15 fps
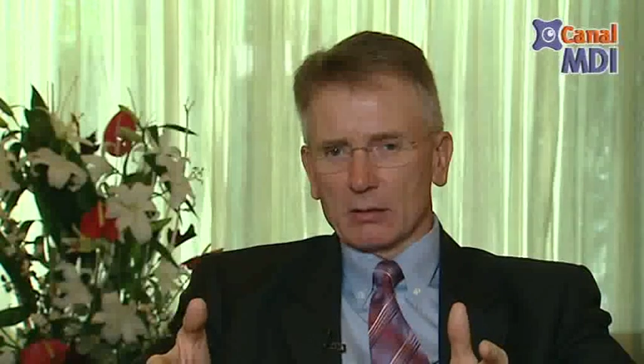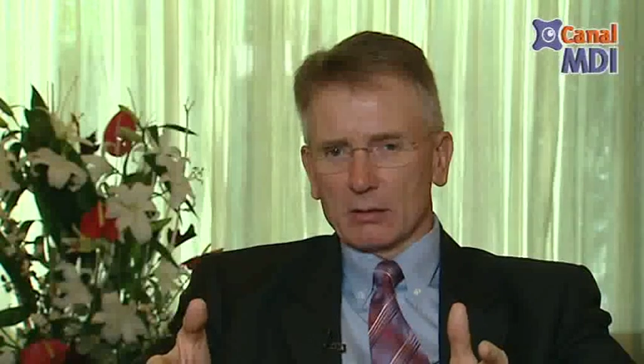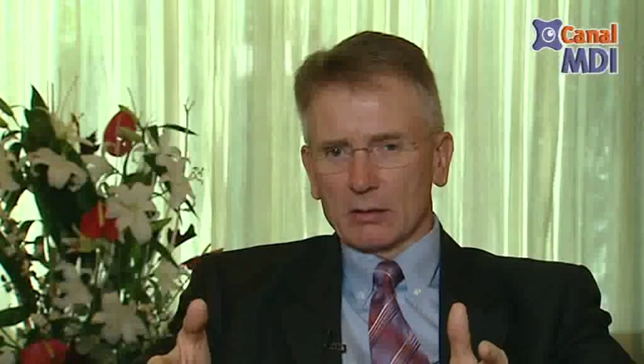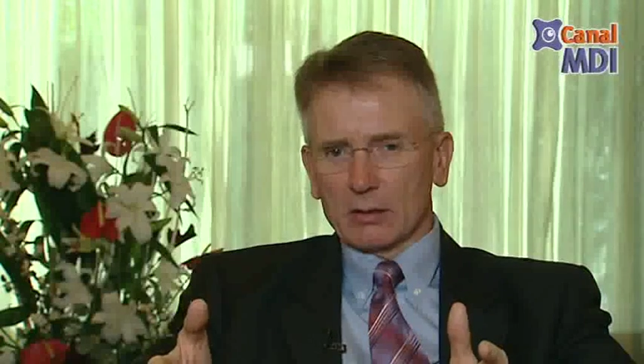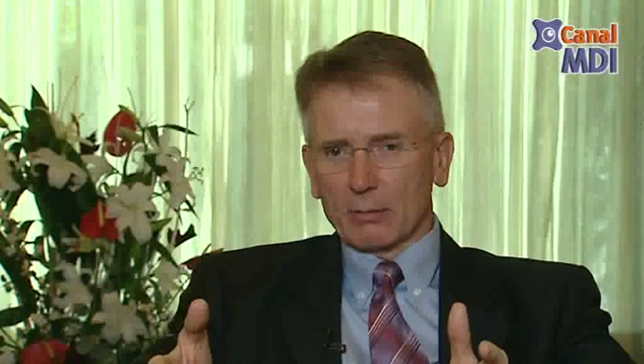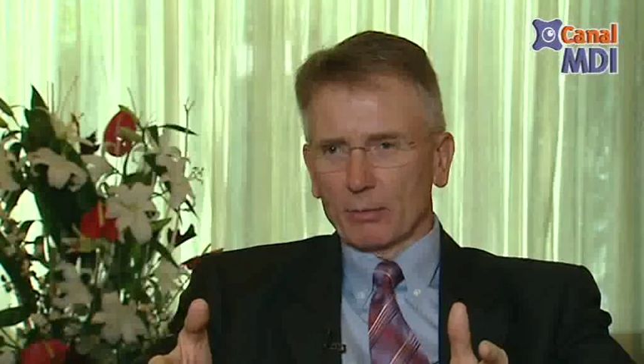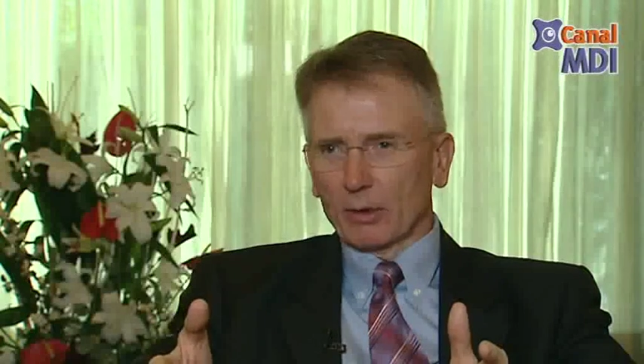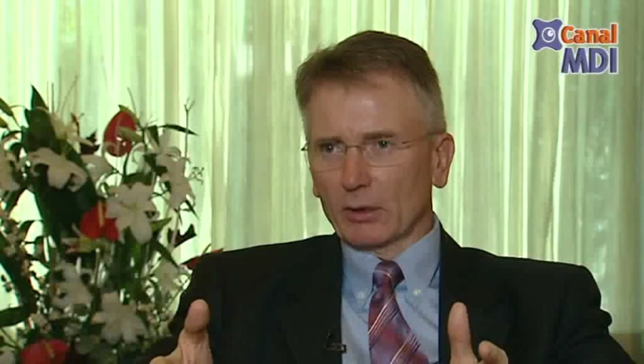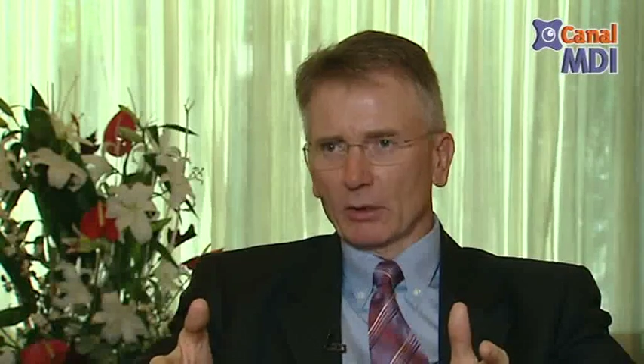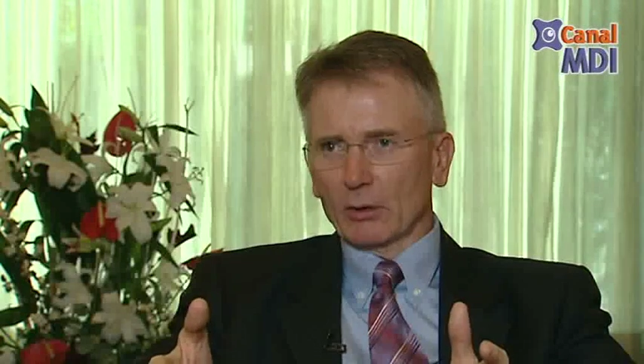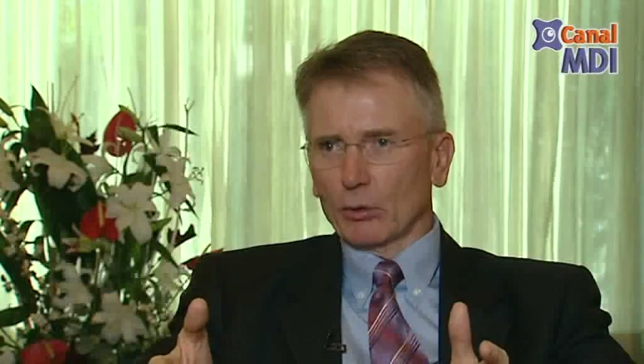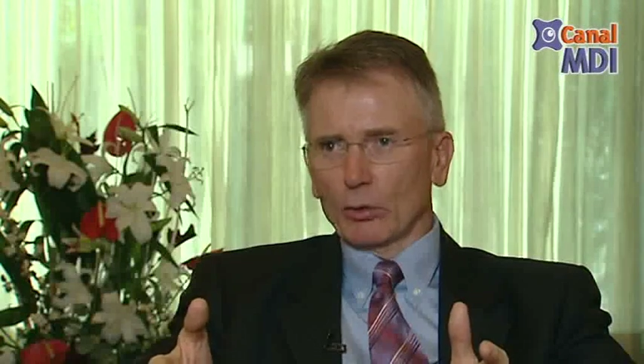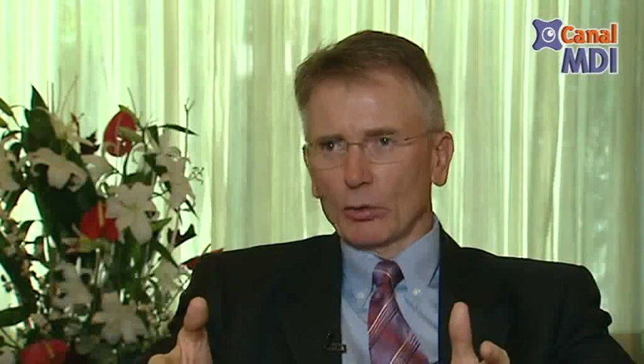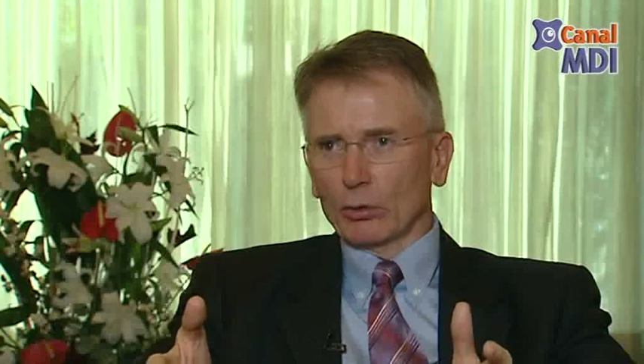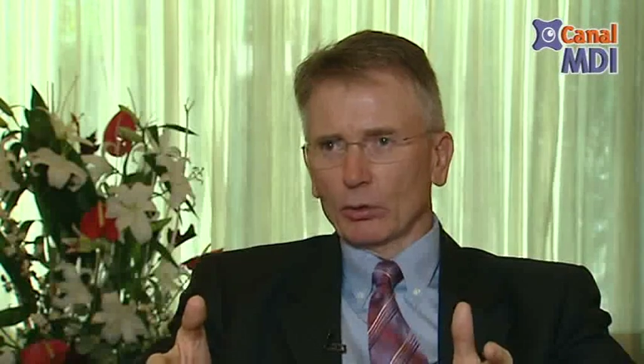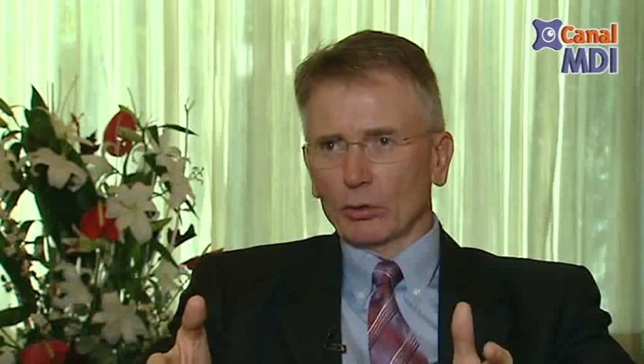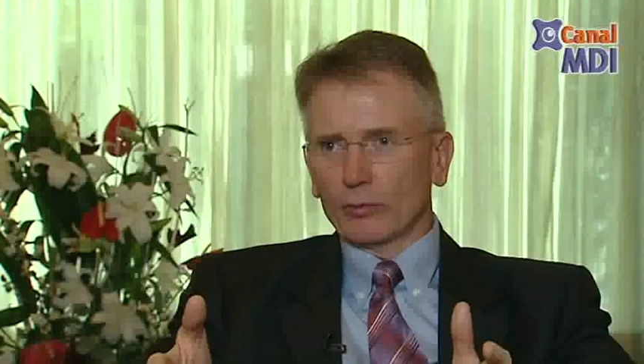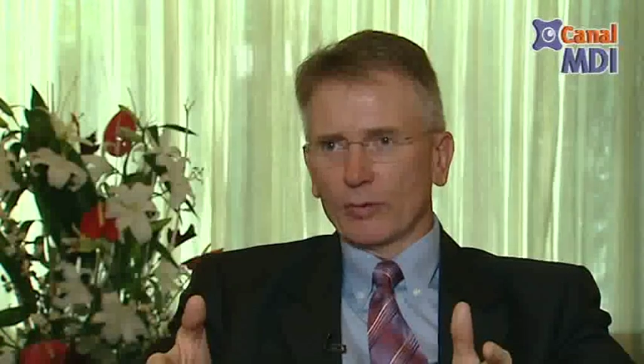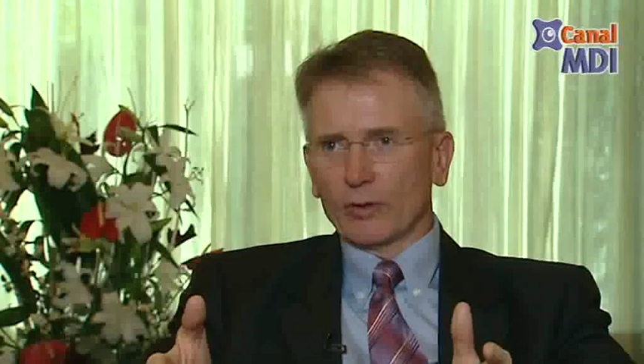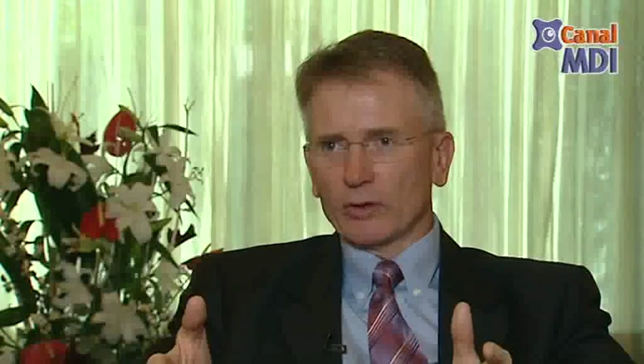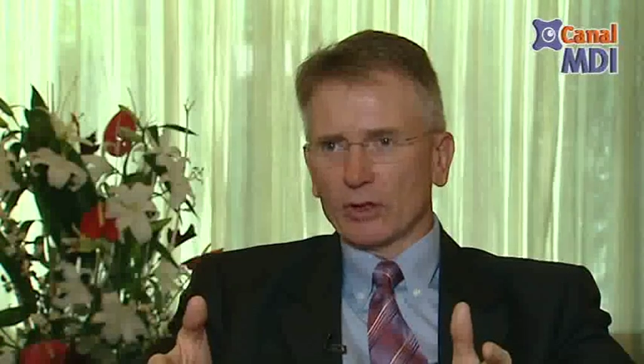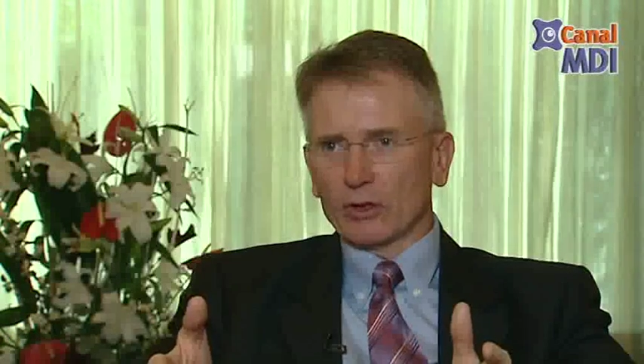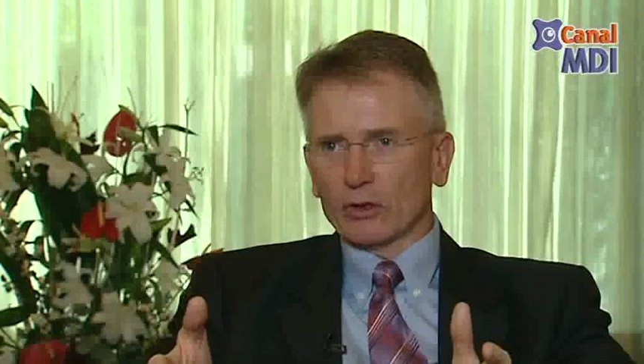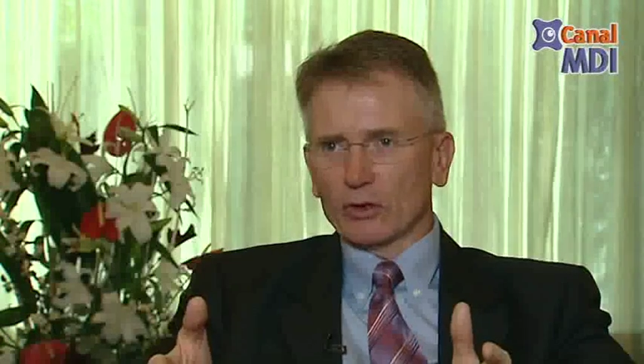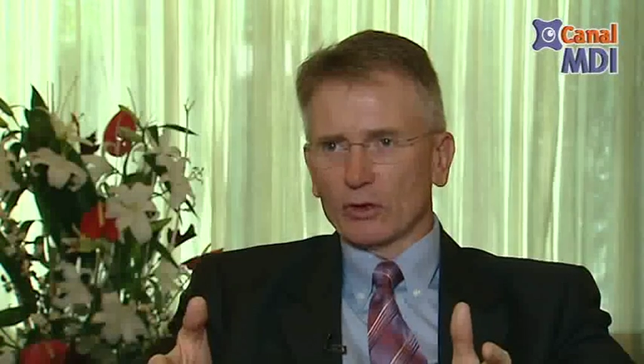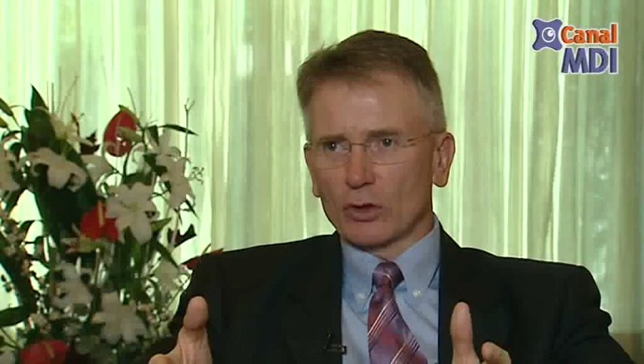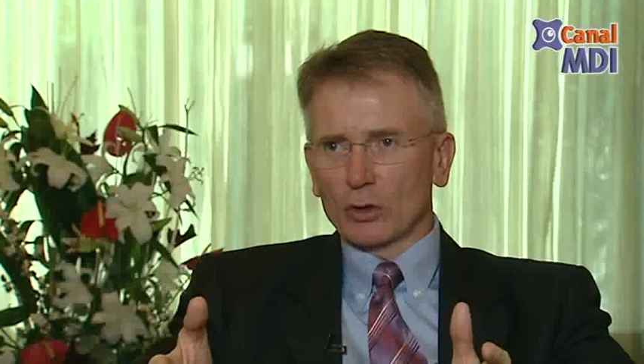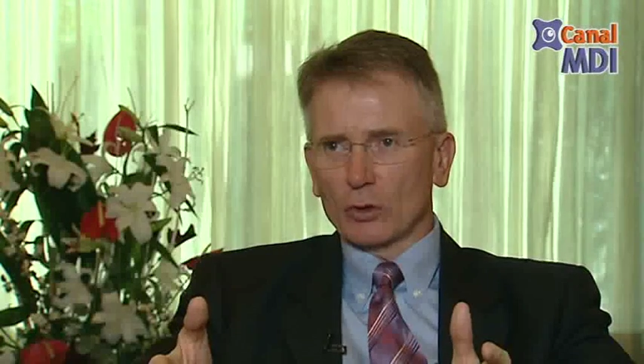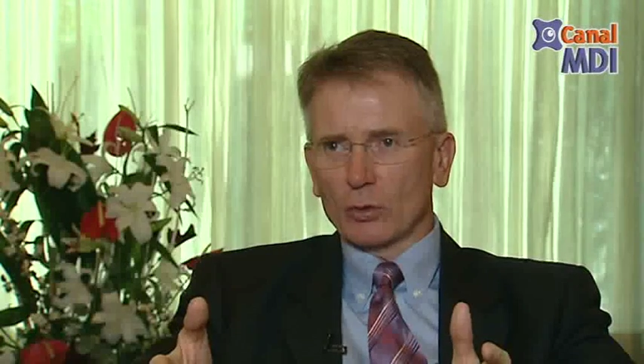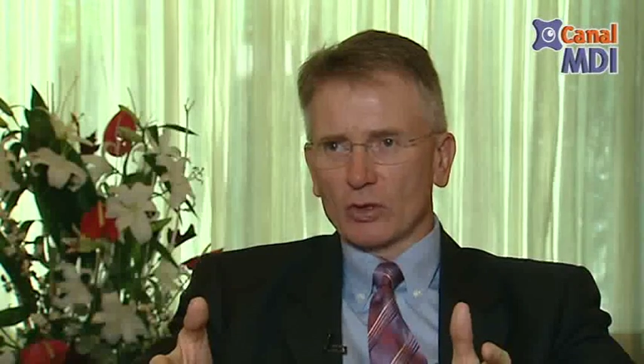something that all good physicians
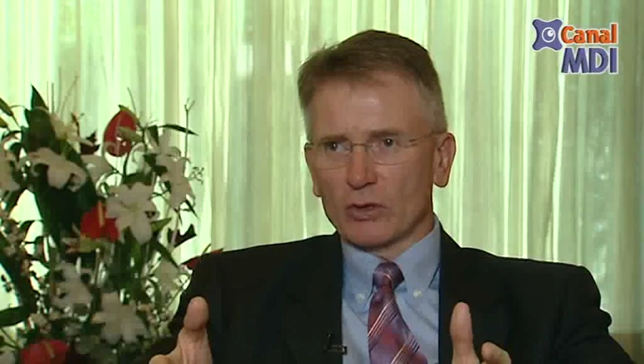do,